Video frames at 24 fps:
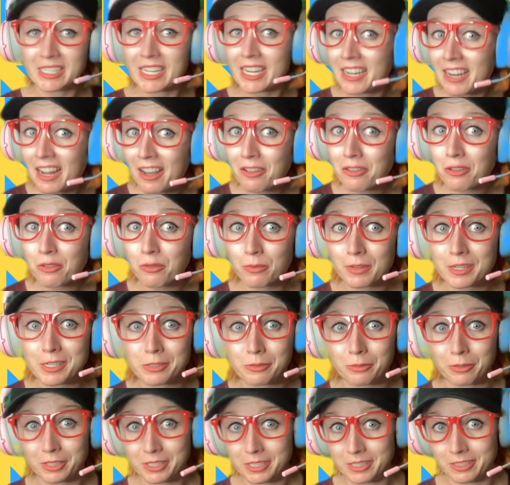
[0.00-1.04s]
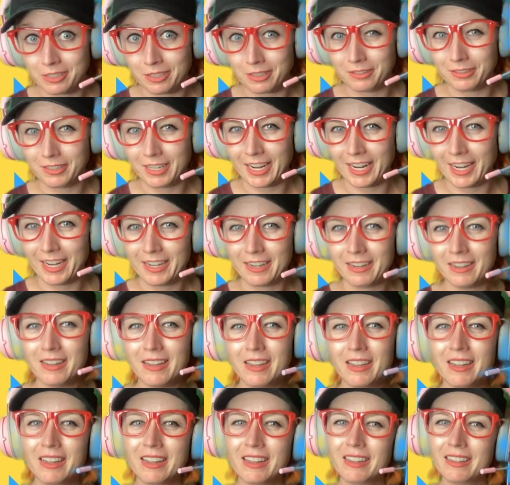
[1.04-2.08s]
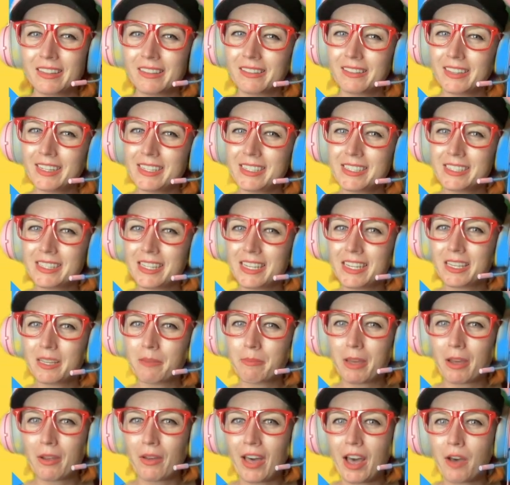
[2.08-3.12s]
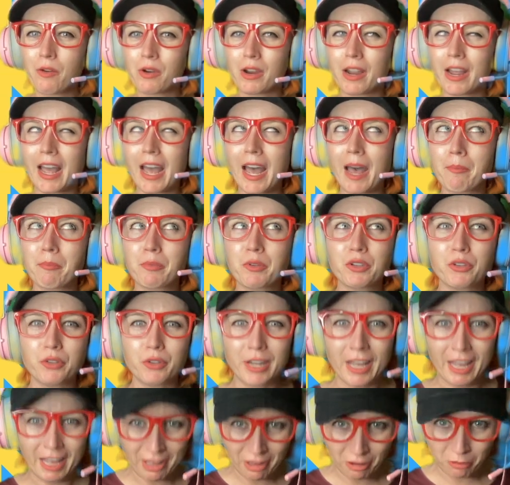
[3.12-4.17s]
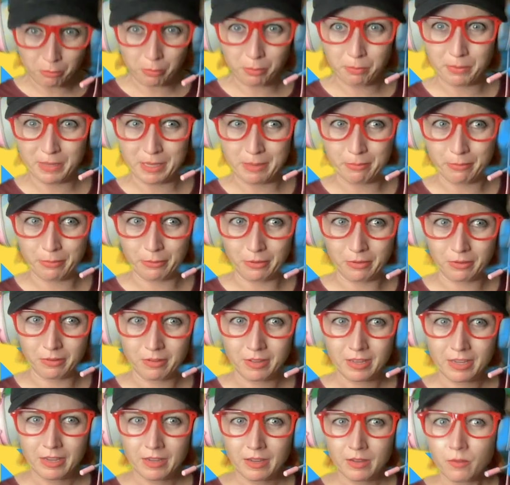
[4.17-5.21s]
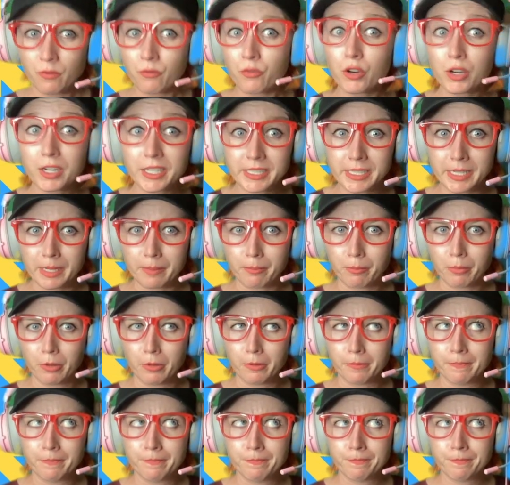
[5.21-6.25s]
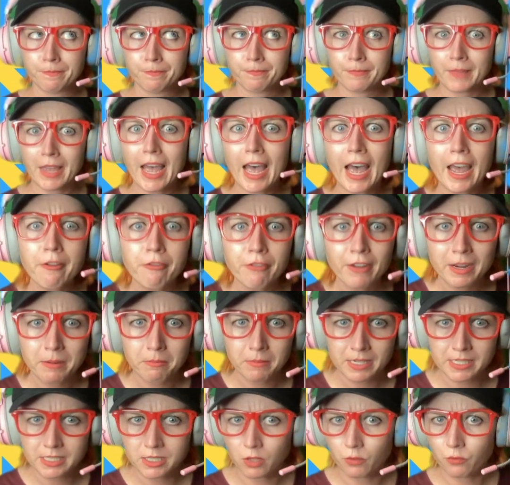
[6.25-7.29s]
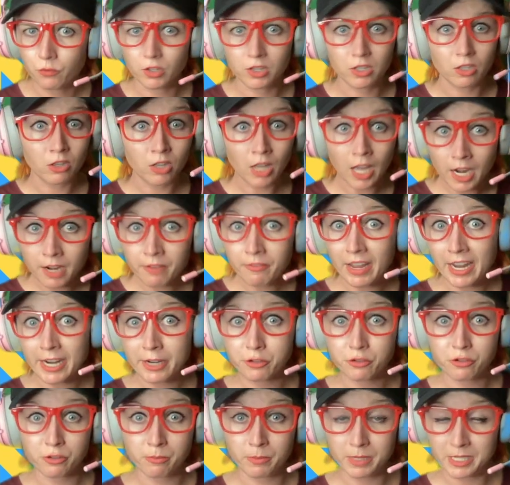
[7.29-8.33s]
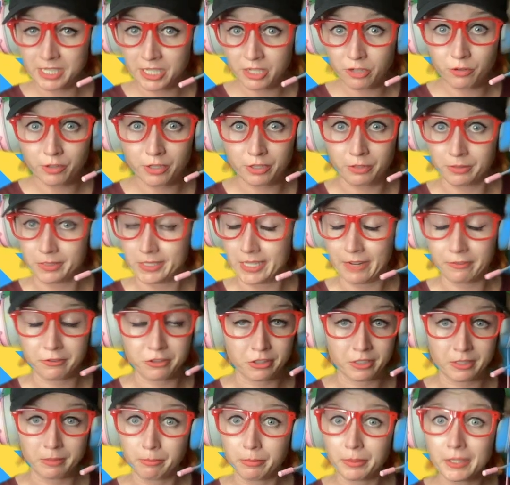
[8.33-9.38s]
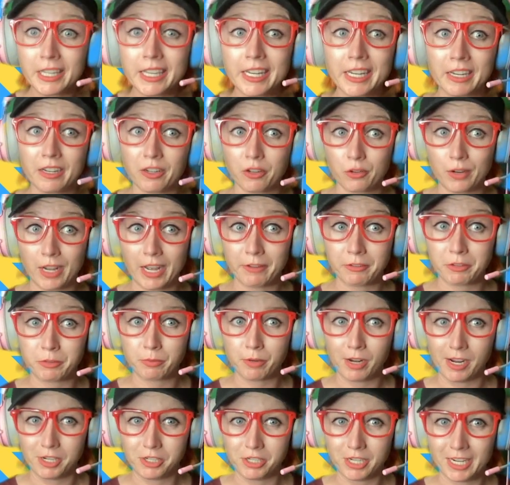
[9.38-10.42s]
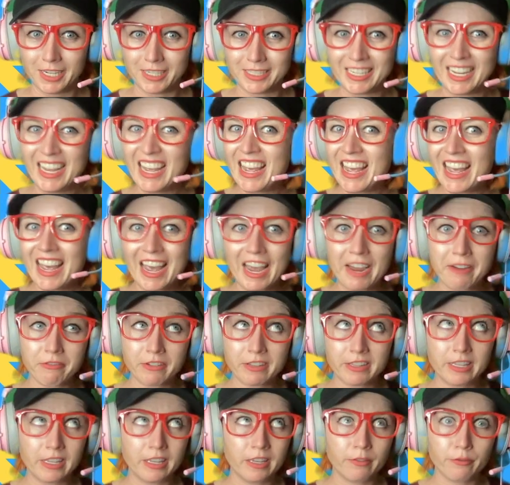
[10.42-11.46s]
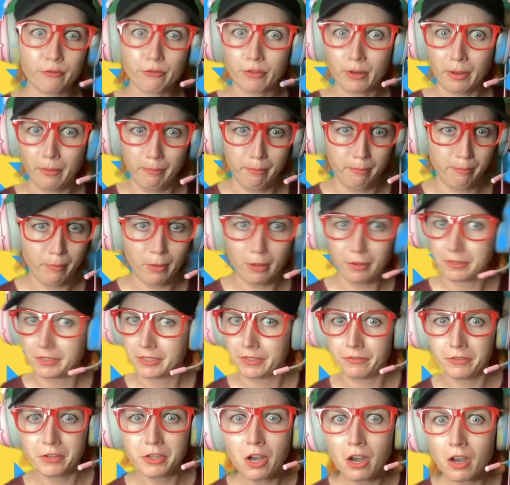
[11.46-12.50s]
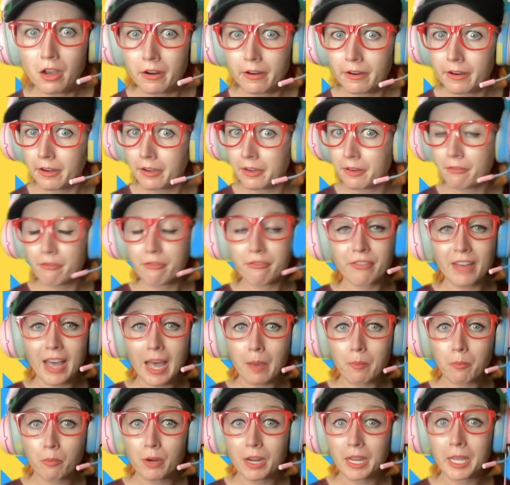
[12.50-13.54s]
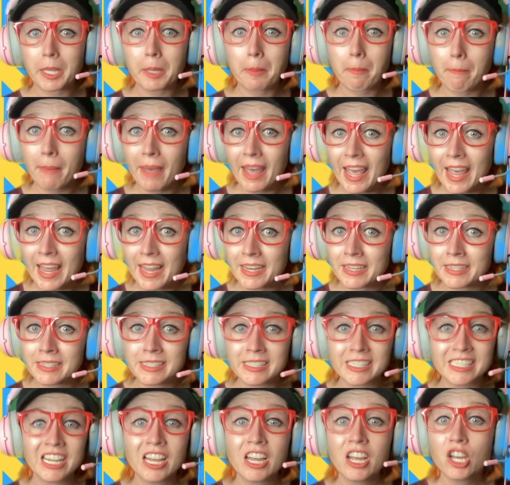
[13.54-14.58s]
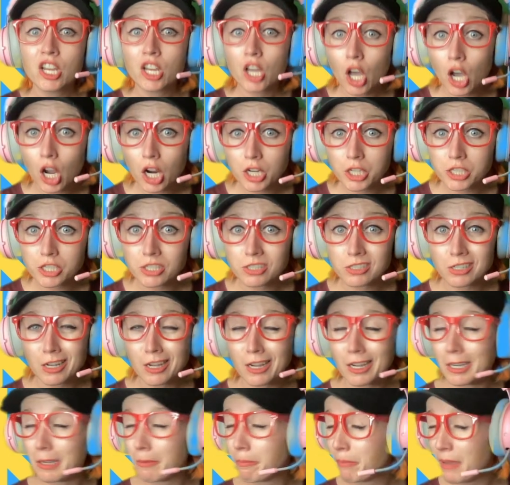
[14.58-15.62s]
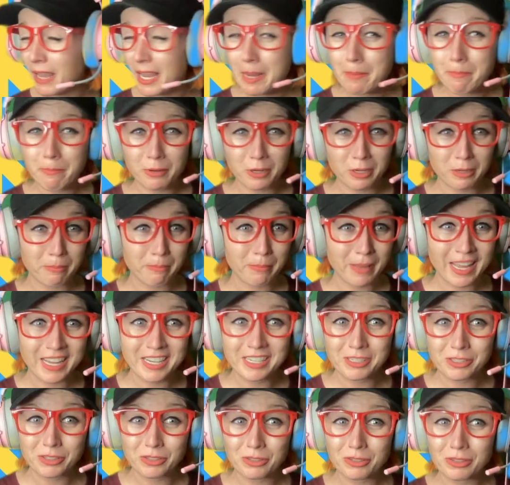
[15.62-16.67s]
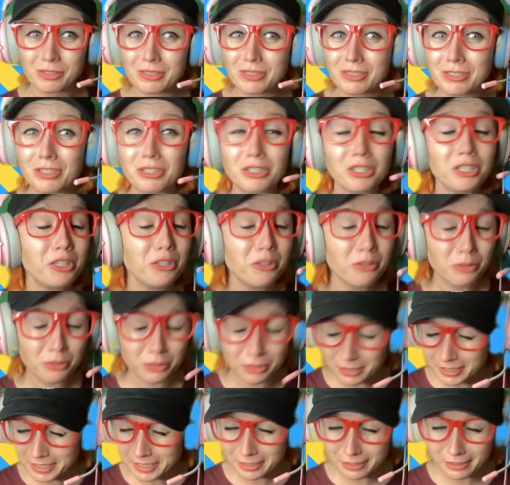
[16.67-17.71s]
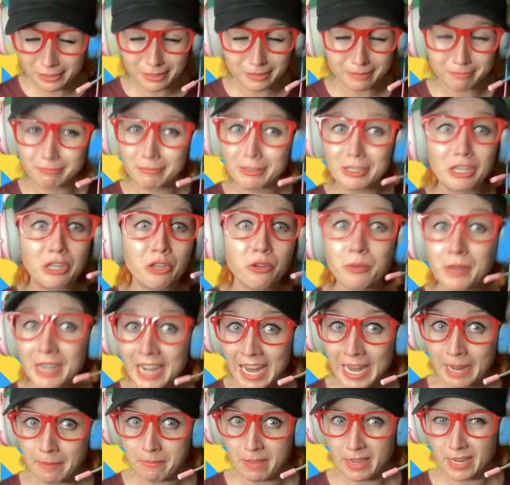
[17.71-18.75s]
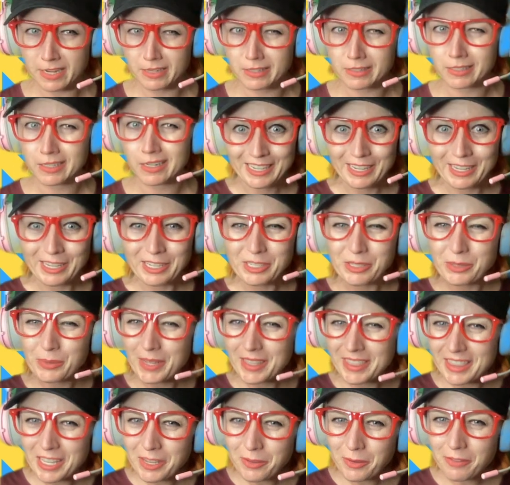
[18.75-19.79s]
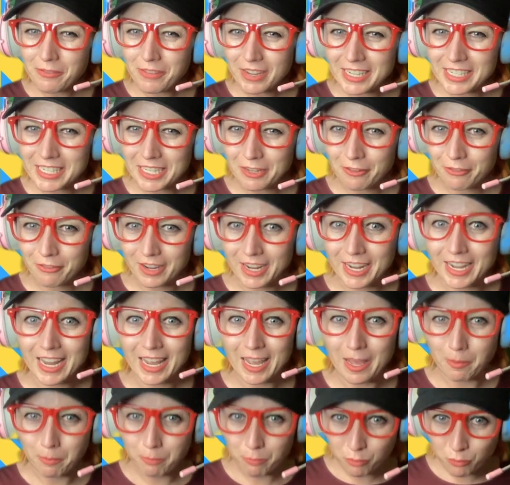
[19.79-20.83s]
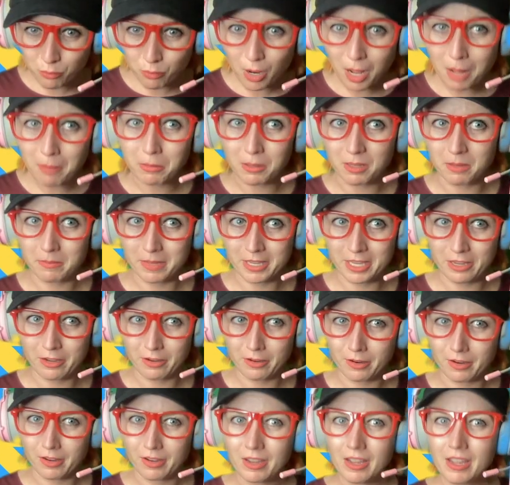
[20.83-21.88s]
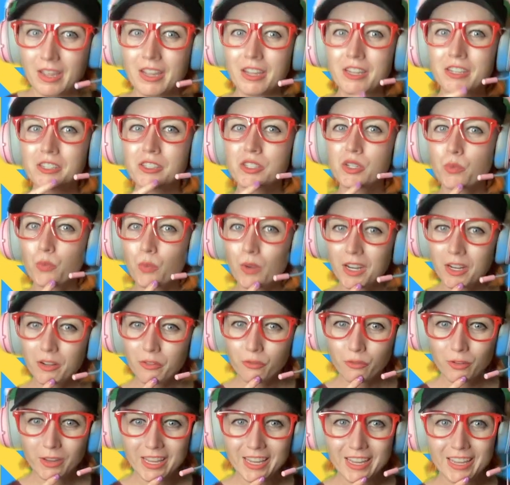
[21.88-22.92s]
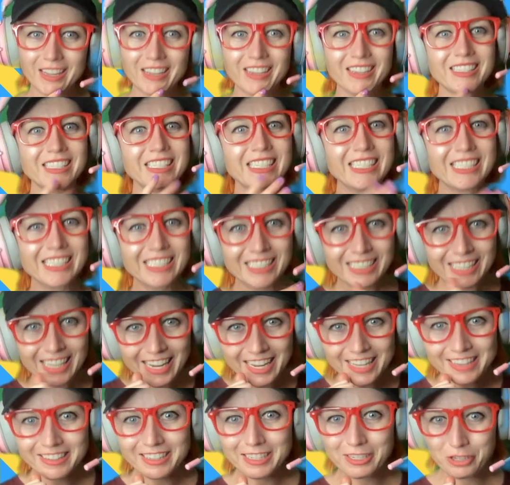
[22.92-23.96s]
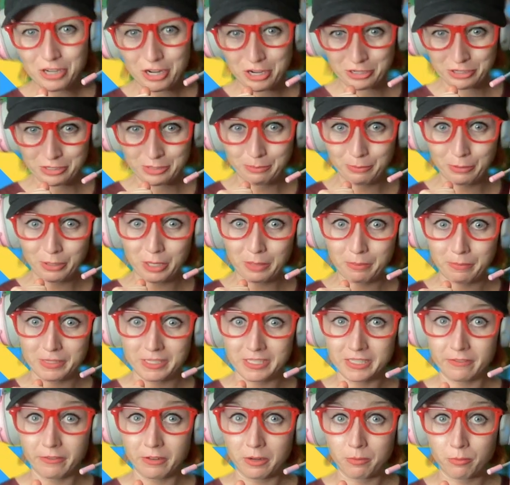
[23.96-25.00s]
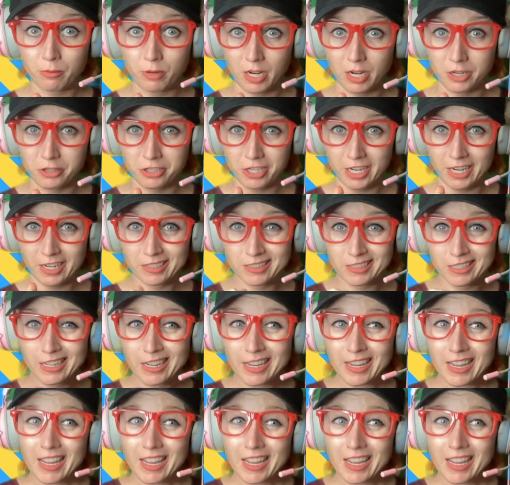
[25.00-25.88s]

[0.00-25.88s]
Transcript: and other resources online. Let's think about how our app could help people. For example, I find myself with a lot of extra materials after completing a craft project. Everything from balls of yarn, fabric, pens, cardstock, paper, pencils, glue, glitter, you name it. So I think we've identified a problem here. So what if we slightly change the purpose of our project?